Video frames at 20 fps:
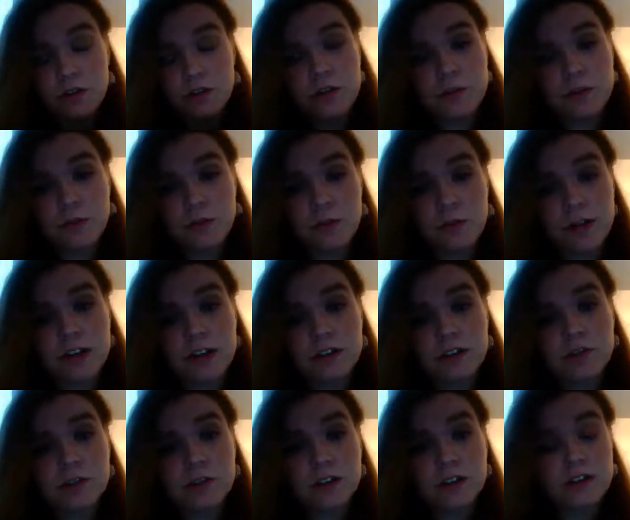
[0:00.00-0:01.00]
could be working
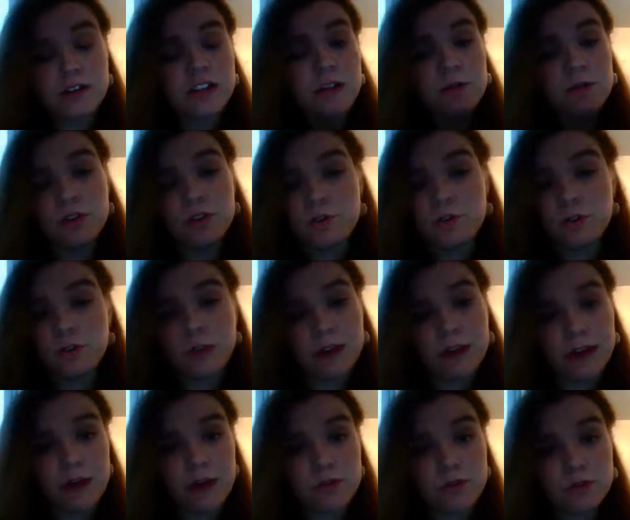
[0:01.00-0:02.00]
indoors all the time, you could be
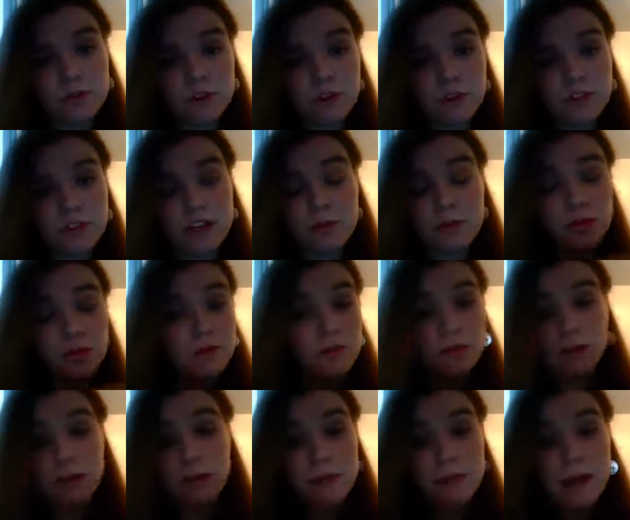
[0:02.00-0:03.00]
working outdoors all the time, you could be
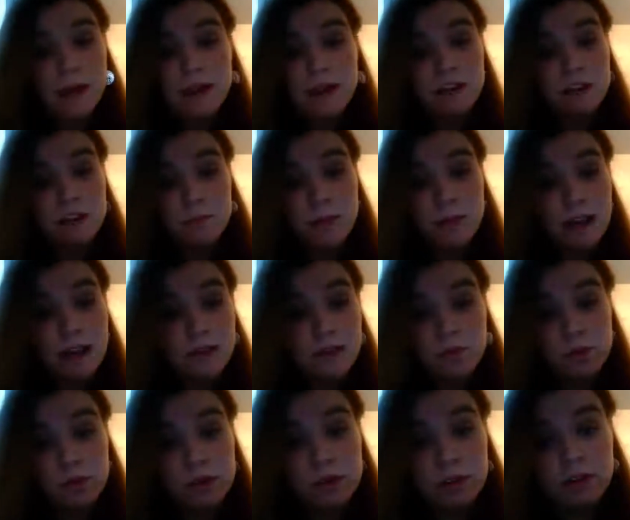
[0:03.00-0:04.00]
going back and
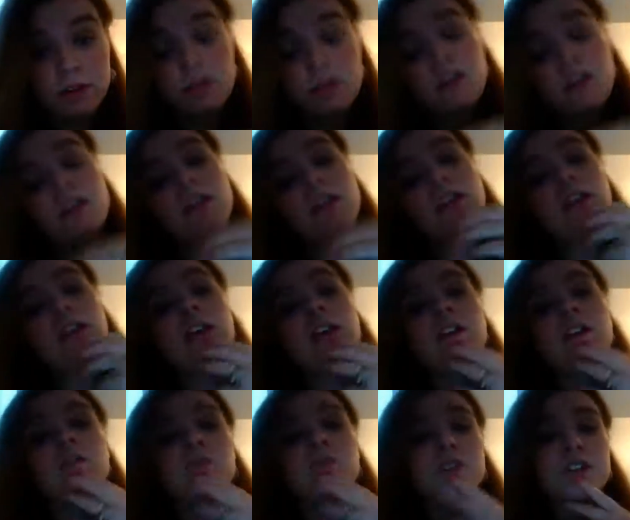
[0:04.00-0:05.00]
forth. And
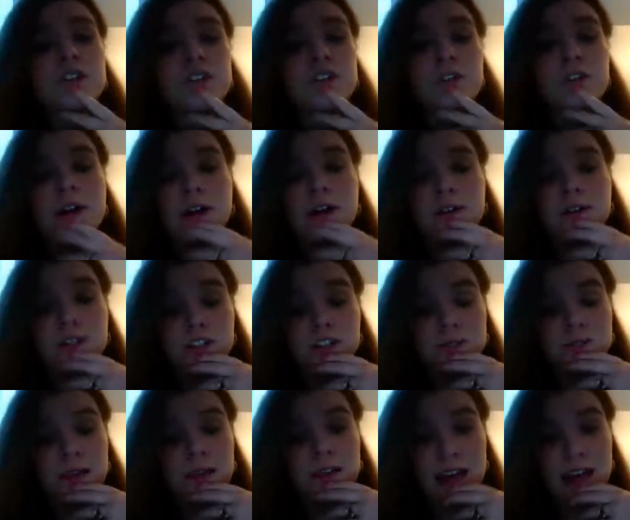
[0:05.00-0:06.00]
he wanted to know how I felt
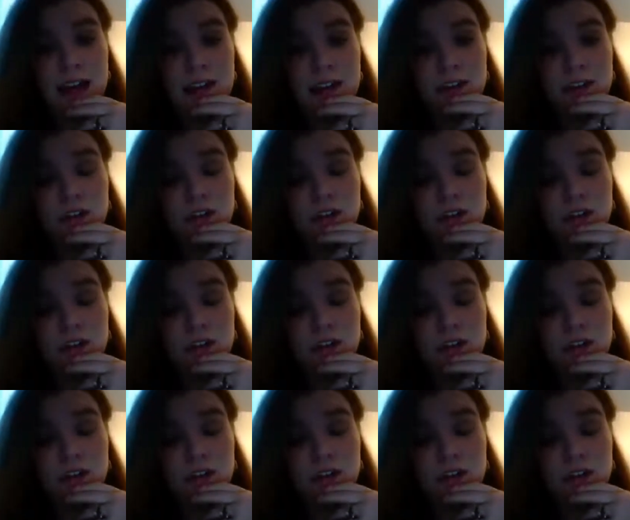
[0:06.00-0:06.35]
about that,